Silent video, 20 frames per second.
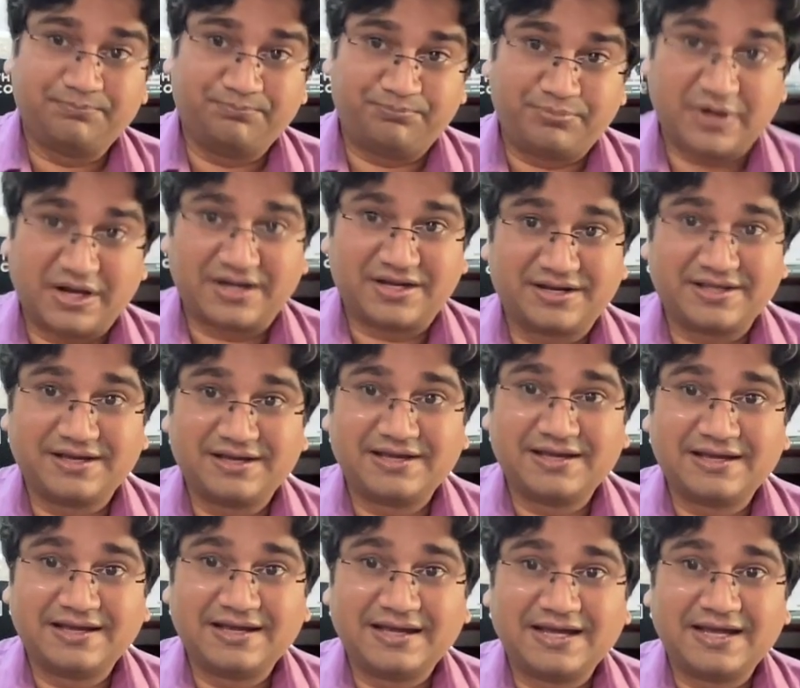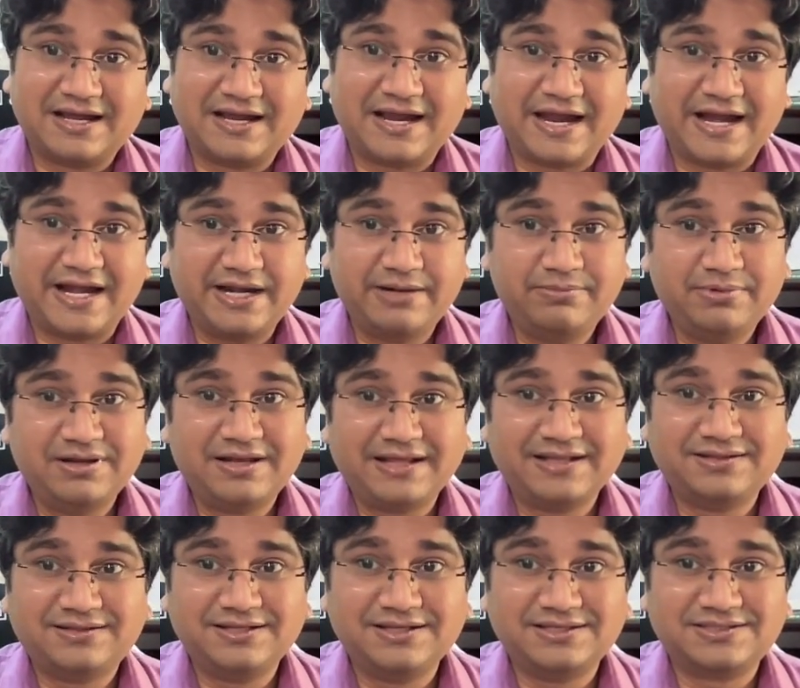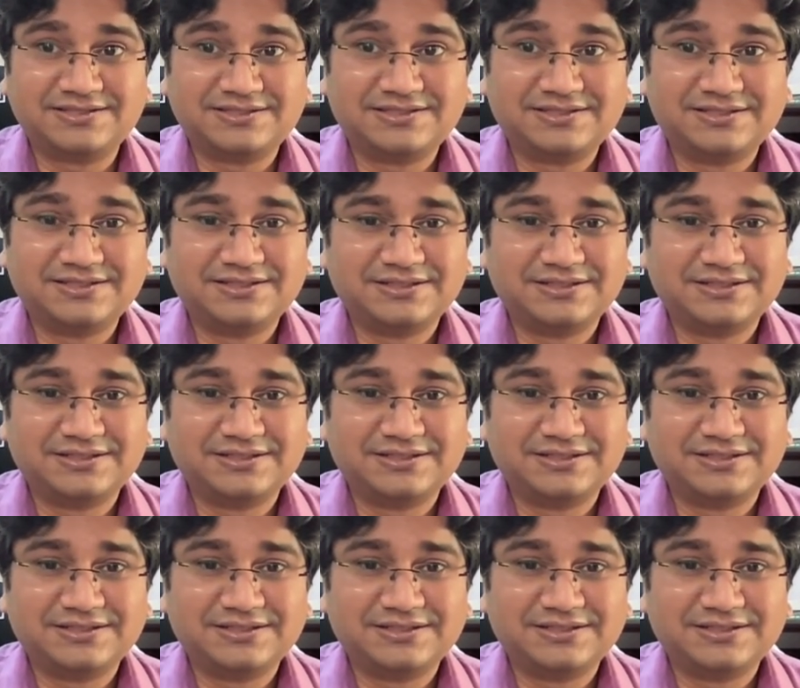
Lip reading: But had it been like this,